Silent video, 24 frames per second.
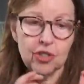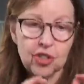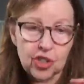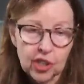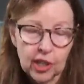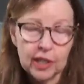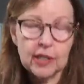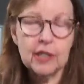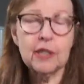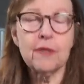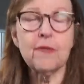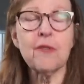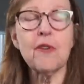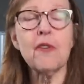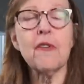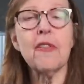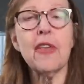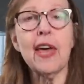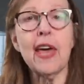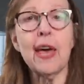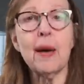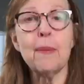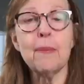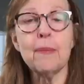just for
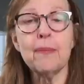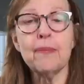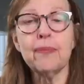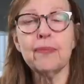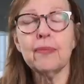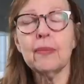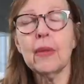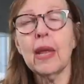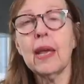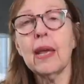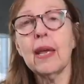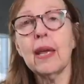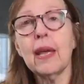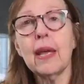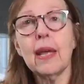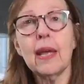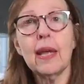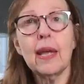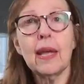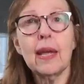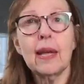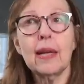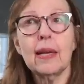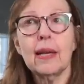them.
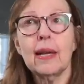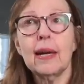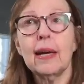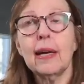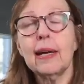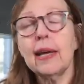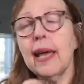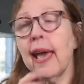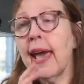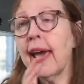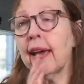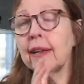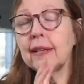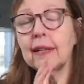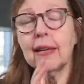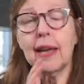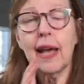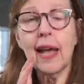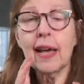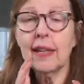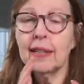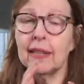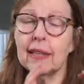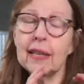And
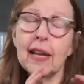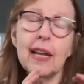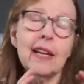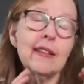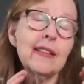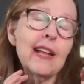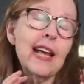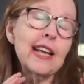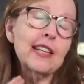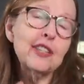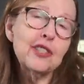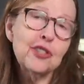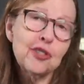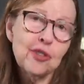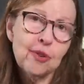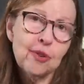and and that's